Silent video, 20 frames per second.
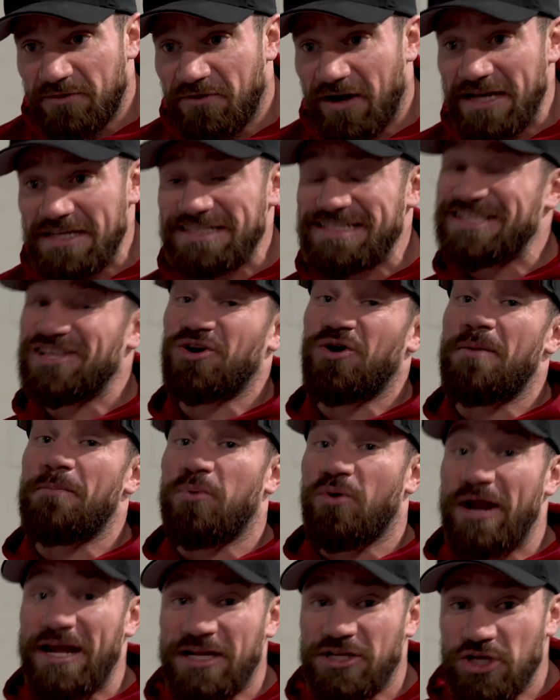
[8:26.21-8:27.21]
advice and they're a
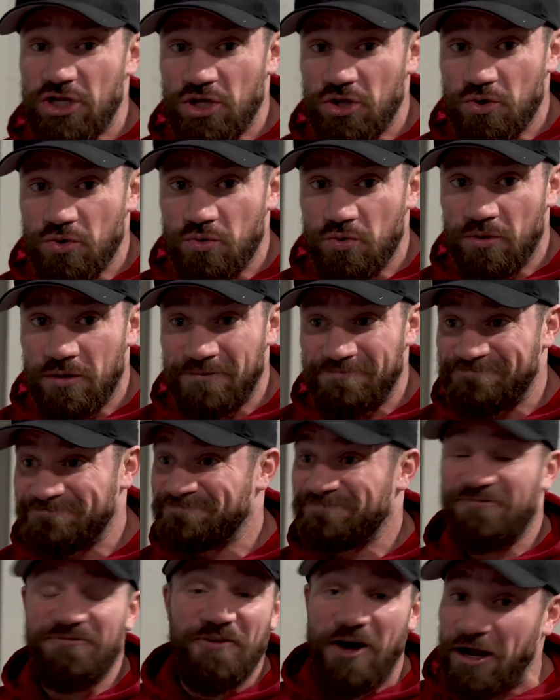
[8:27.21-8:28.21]
prick to you,
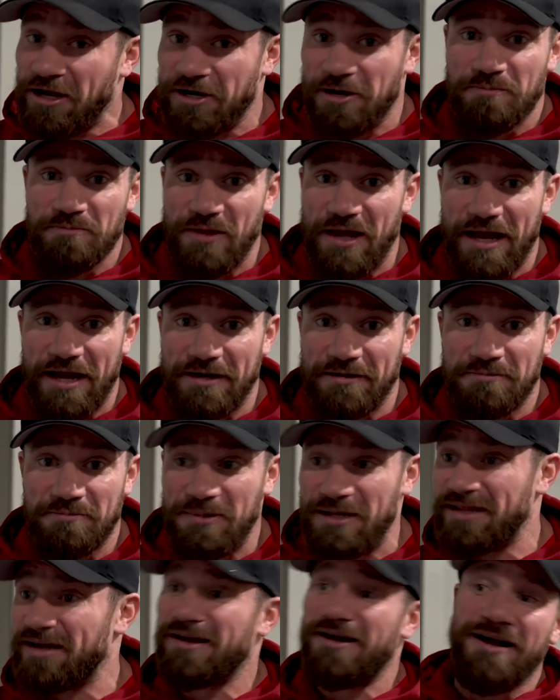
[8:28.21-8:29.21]
fuck them then.
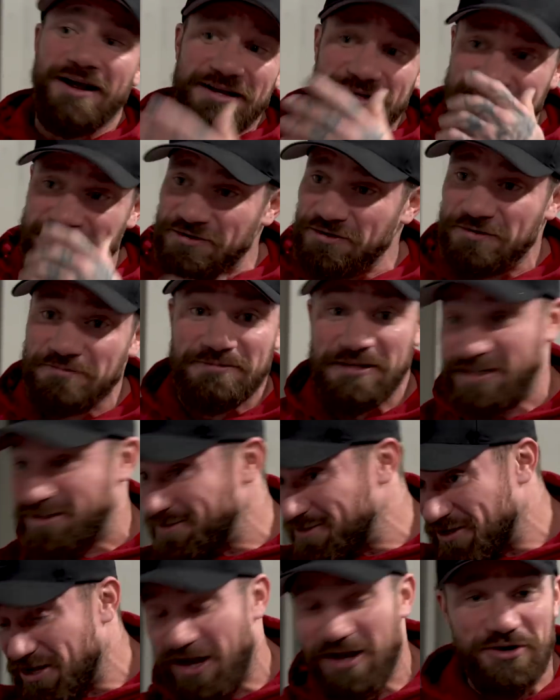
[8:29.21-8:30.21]
Be like, all right, dude,
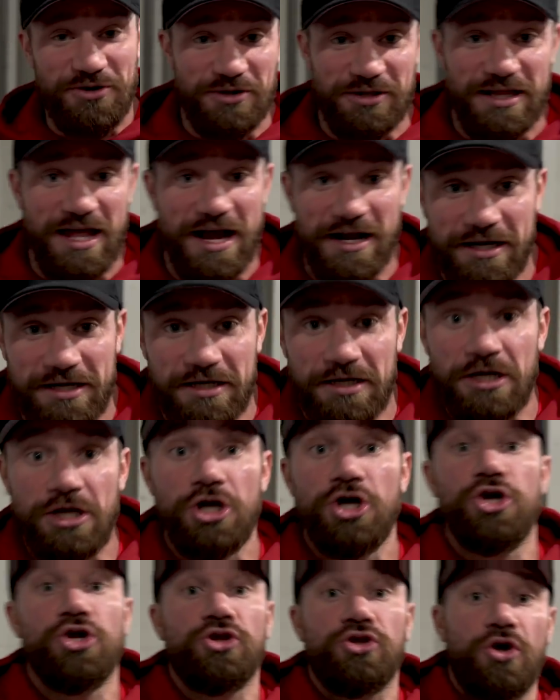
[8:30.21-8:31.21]
yeah, good luck.
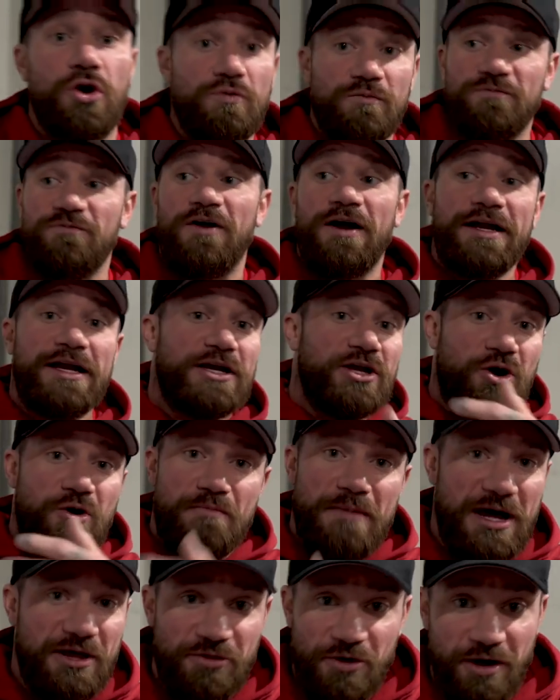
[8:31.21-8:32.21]
Don't fucking go
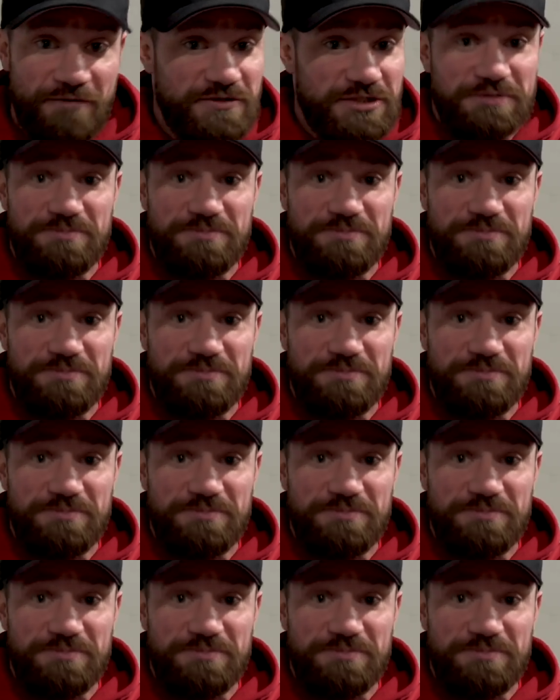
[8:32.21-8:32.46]
mouth off.